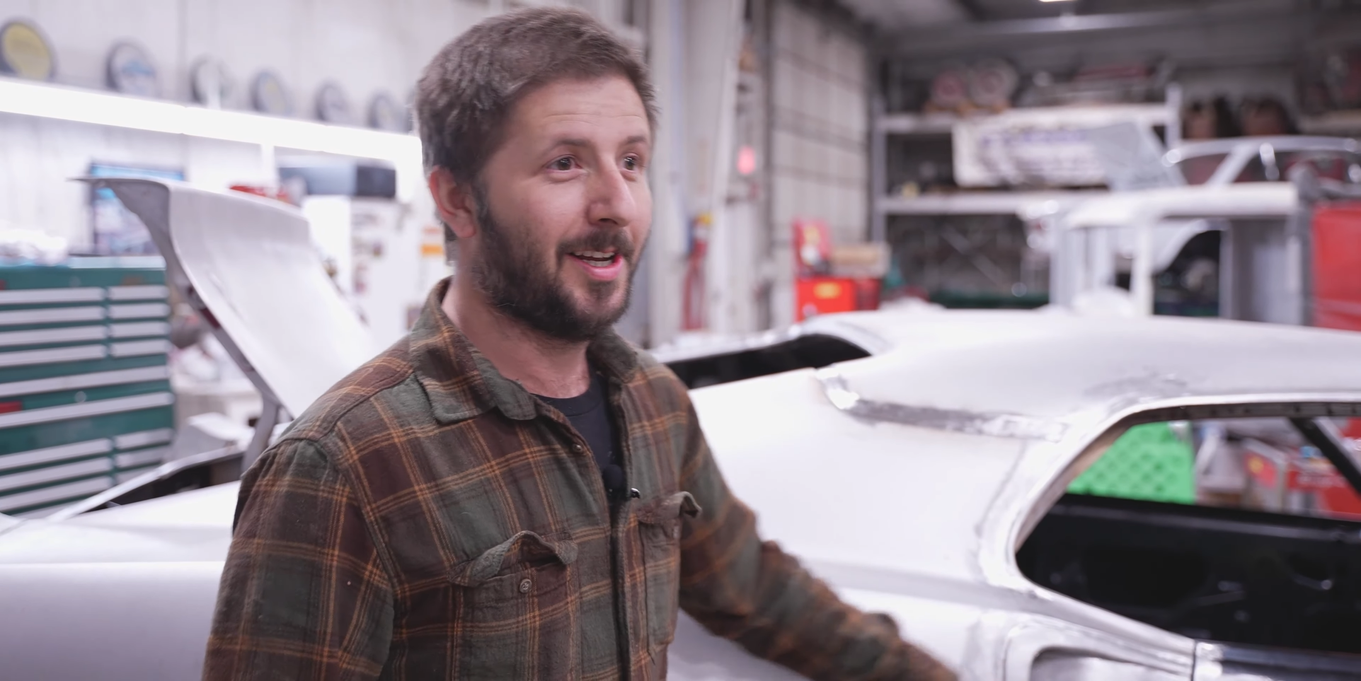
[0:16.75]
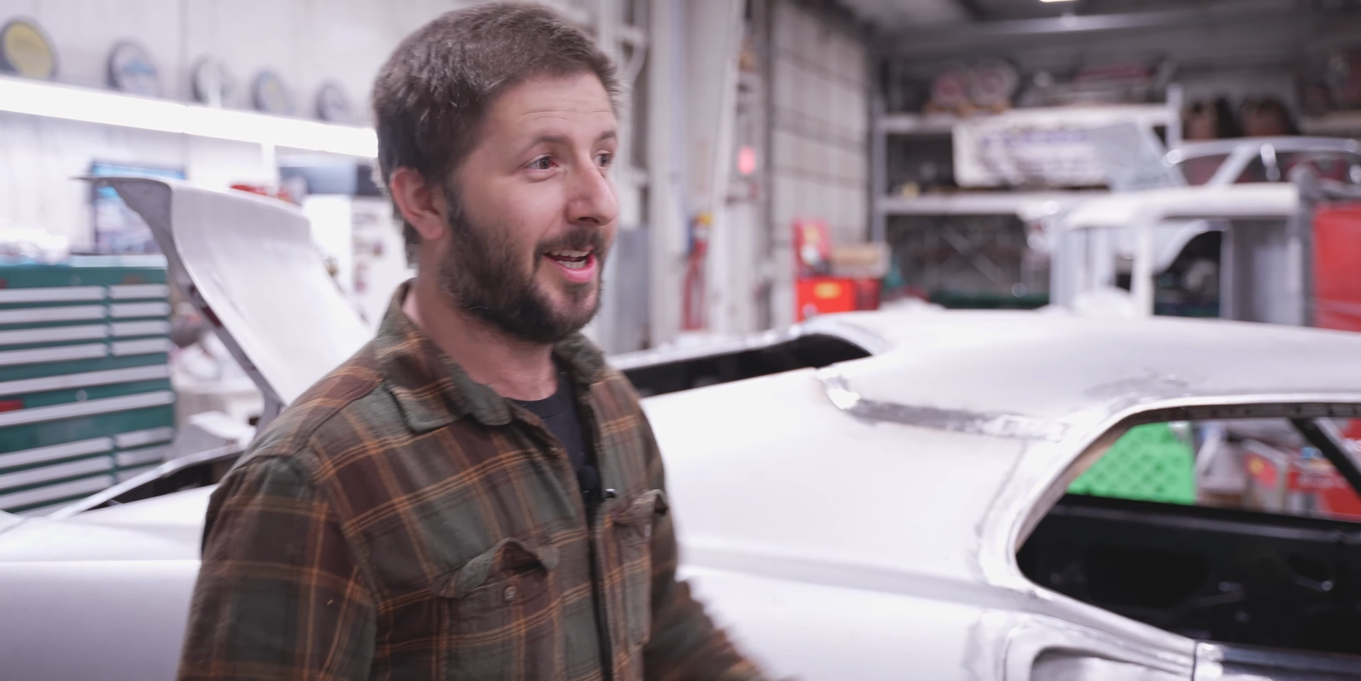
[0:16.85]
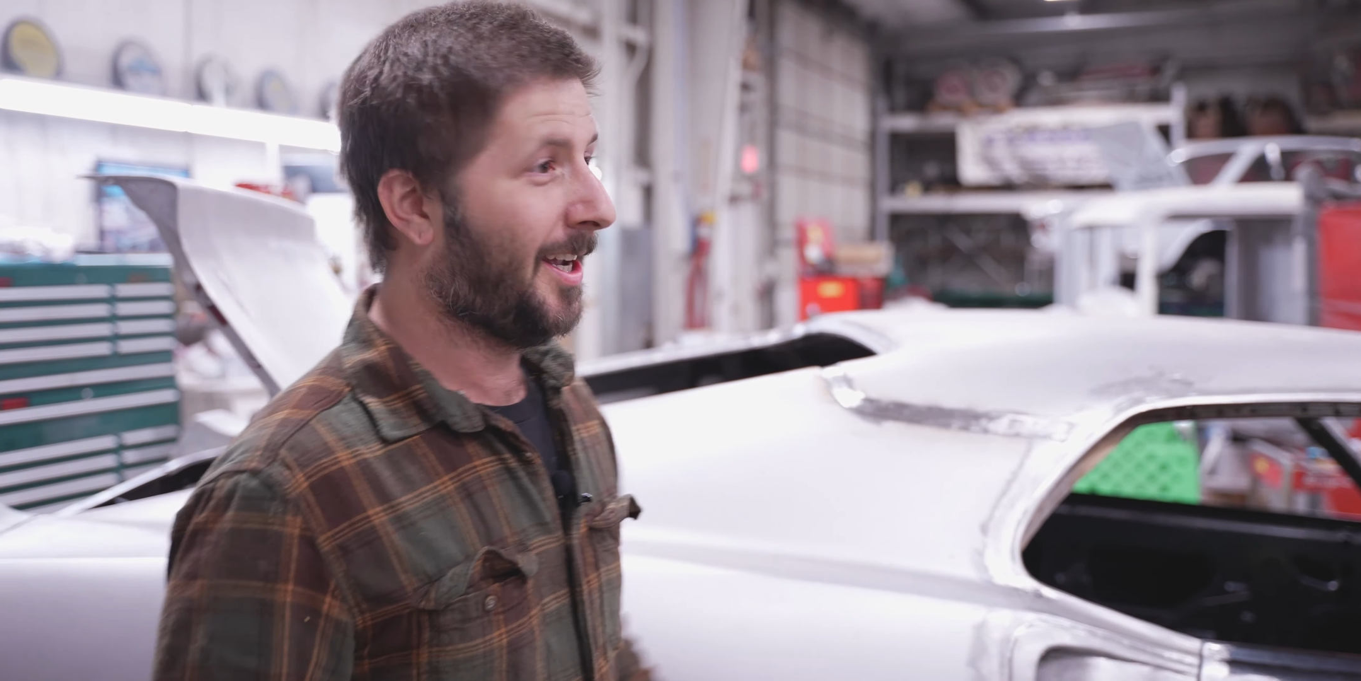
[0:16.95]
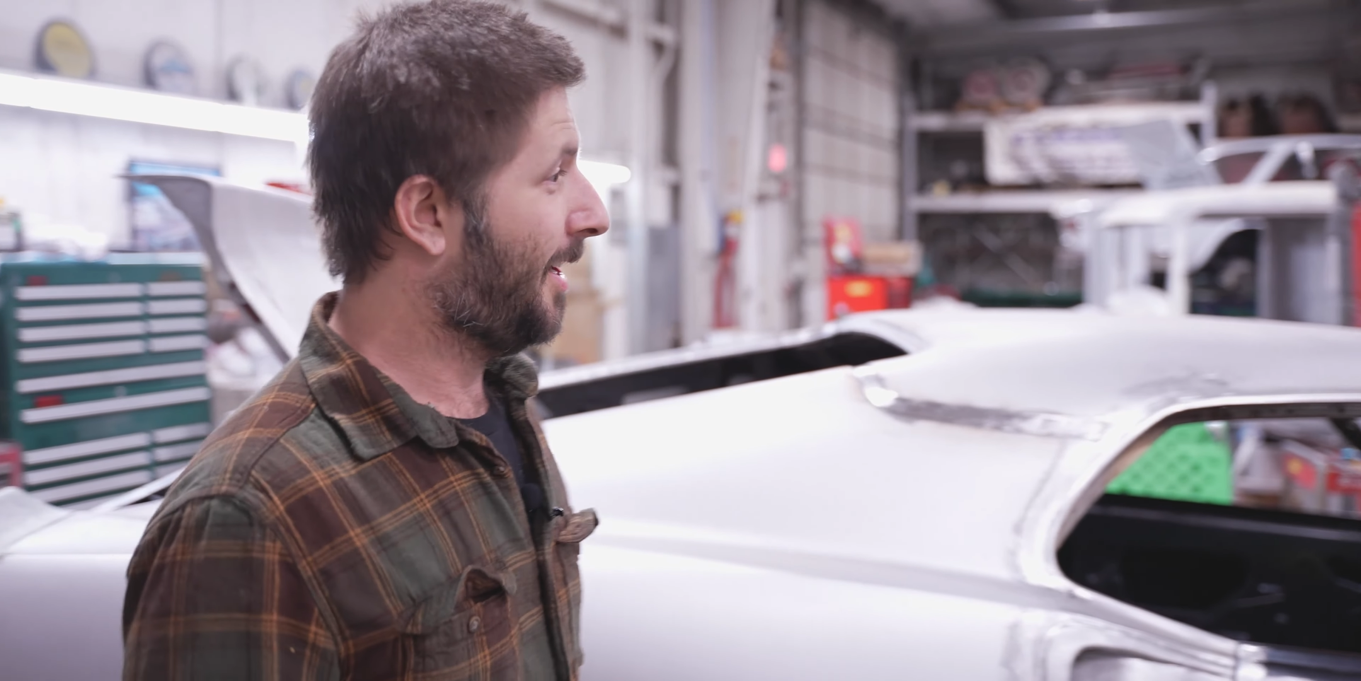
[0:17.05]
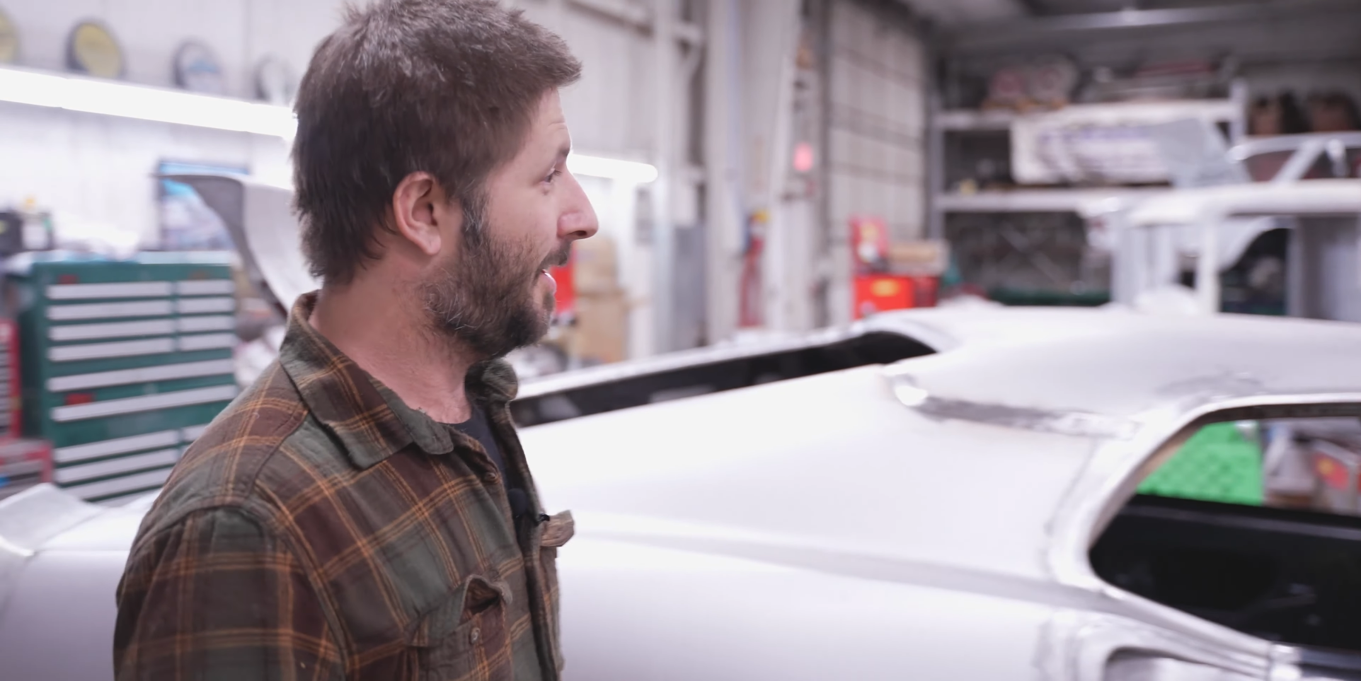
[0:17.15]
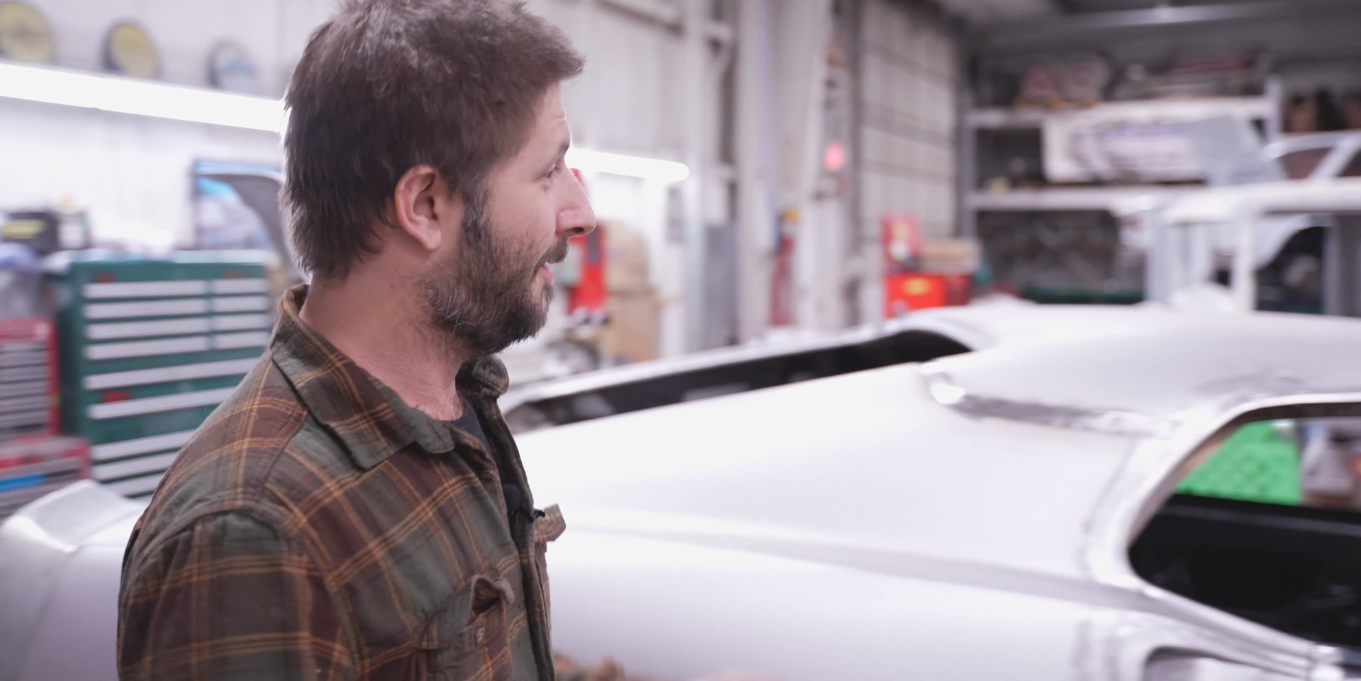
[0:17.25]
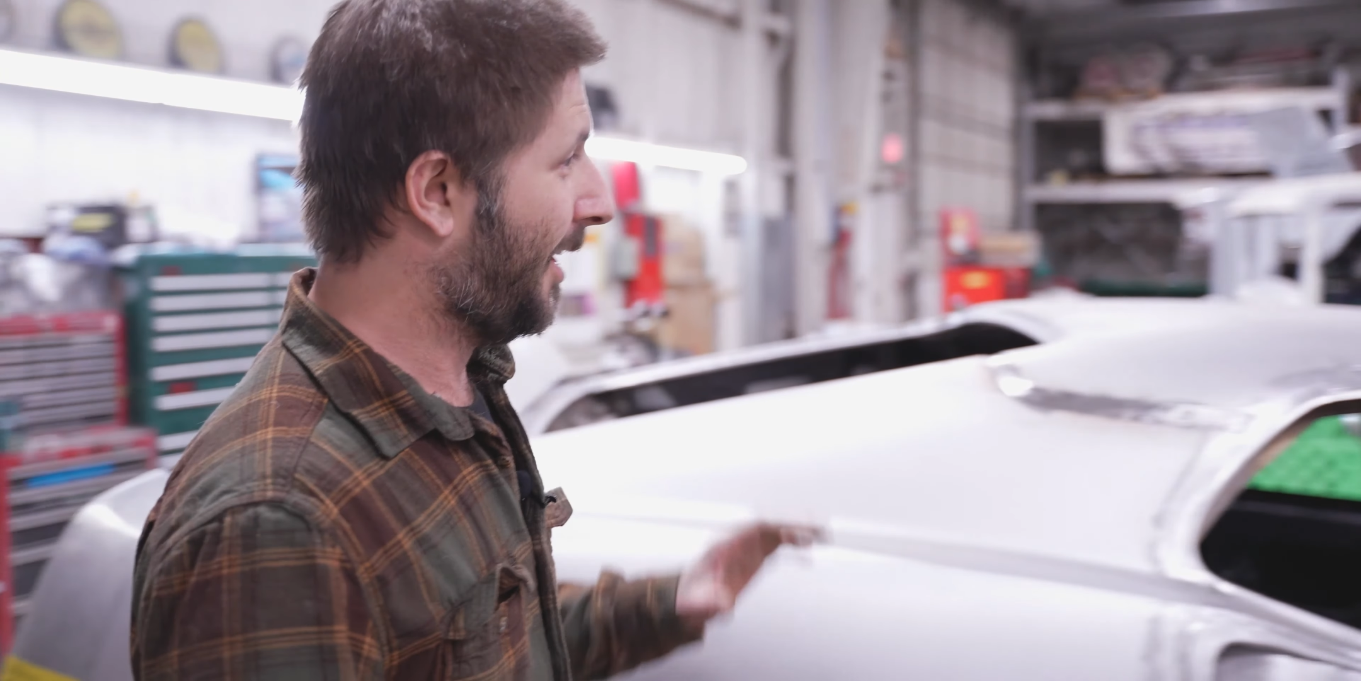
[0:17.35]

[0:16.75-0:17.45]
And